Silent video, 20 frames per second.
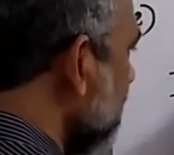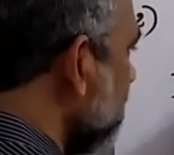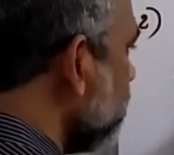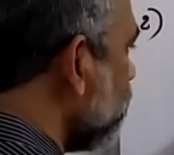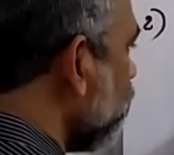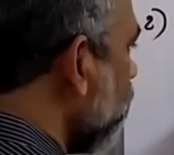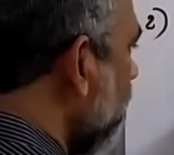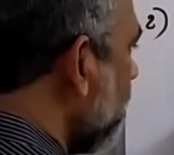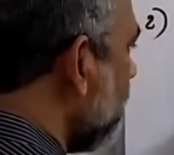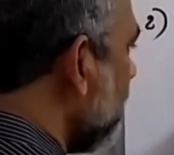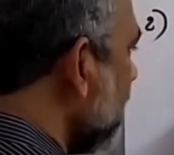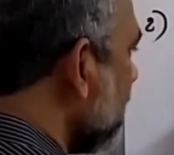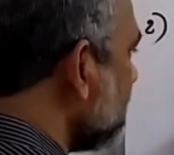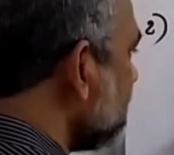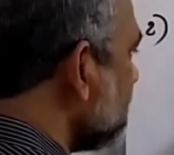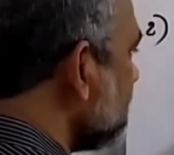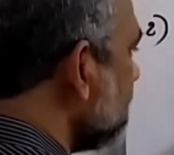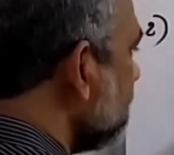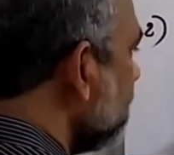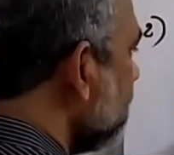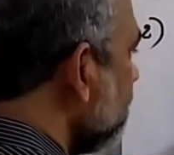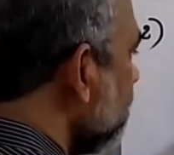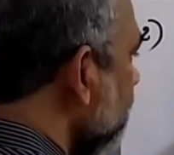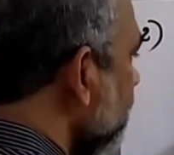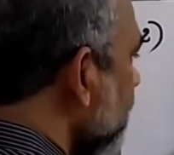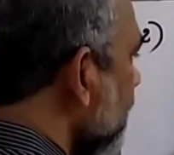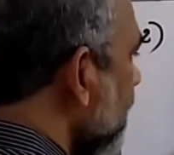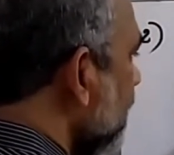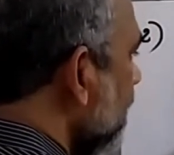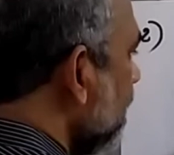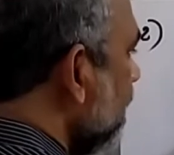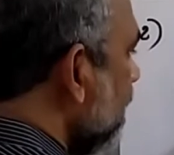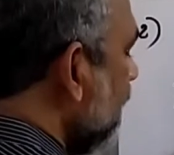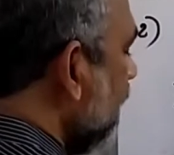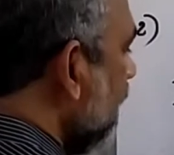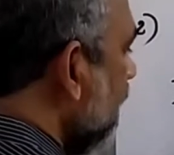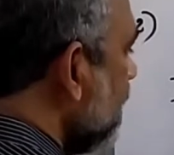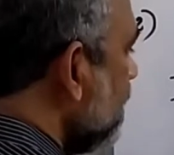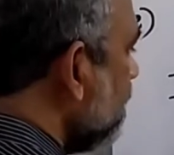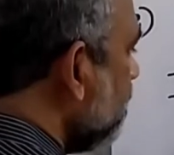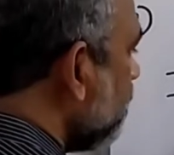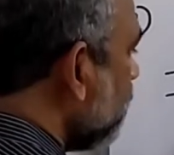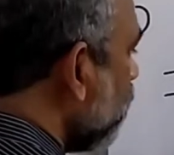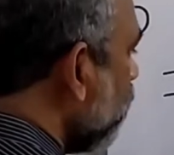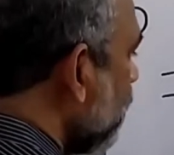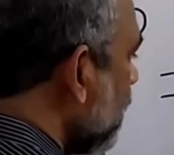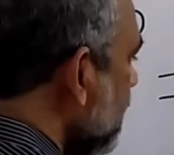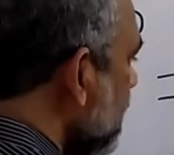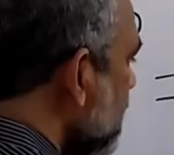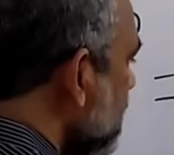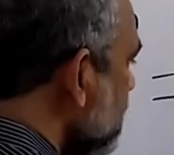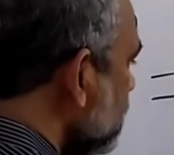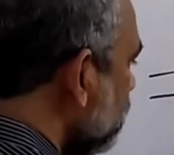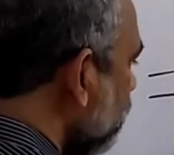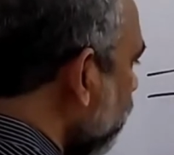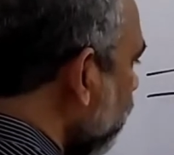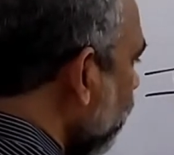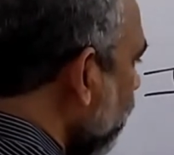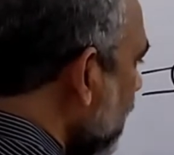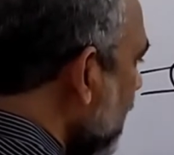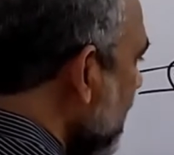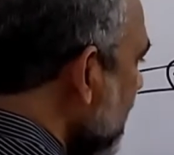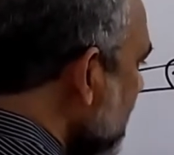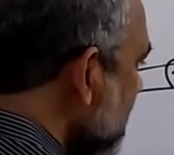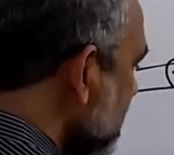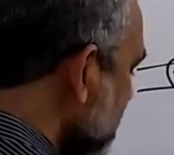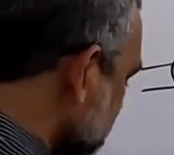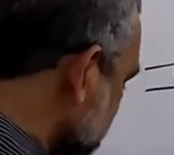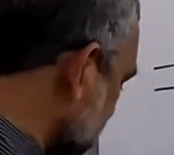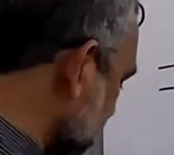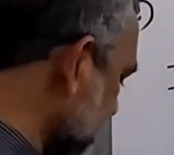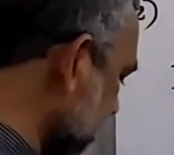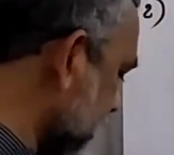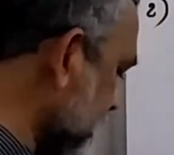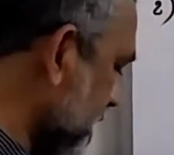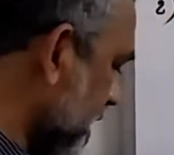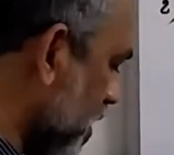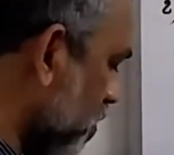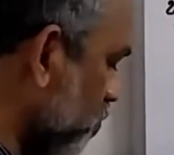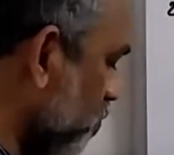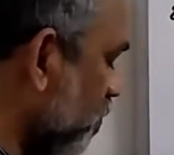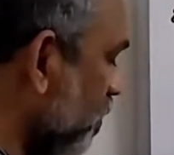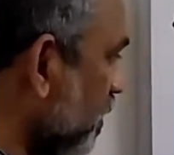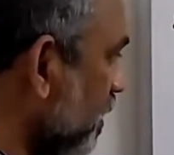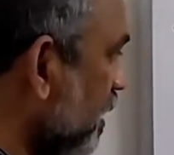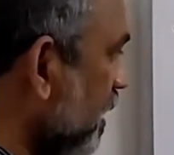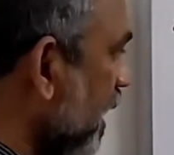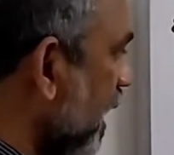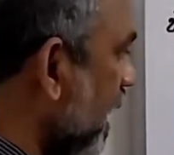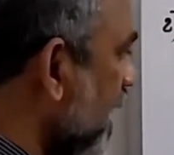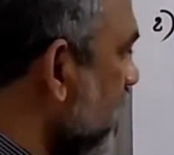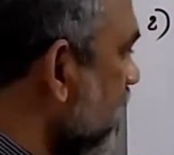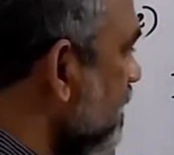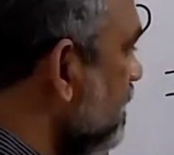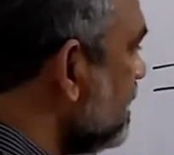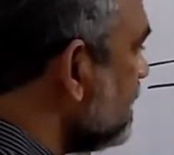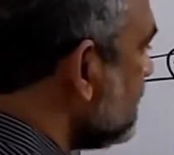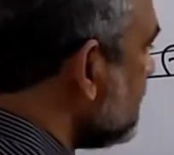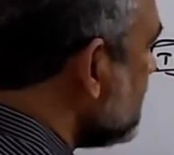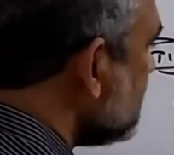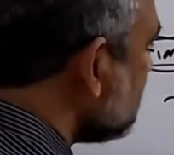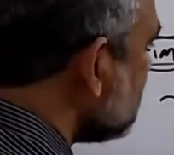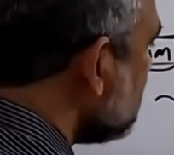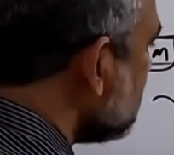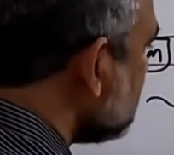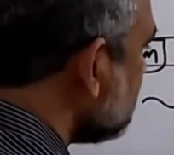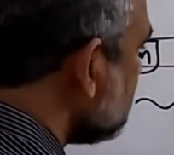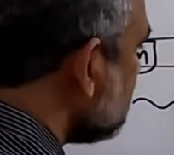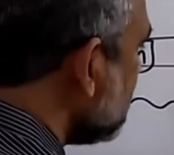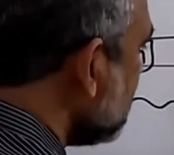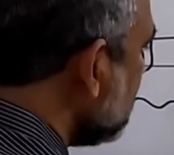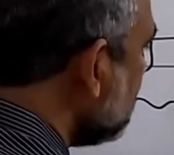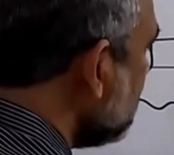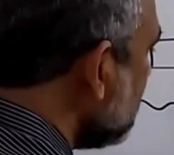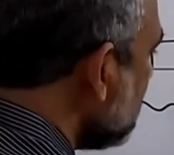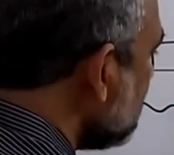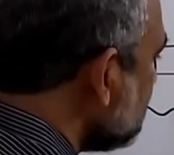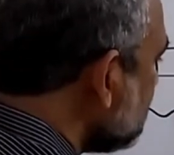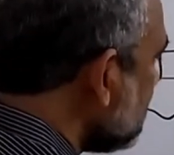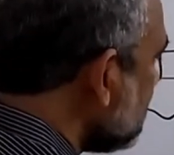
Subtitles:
Tim complex and the protein is fully inside now, and this is the signal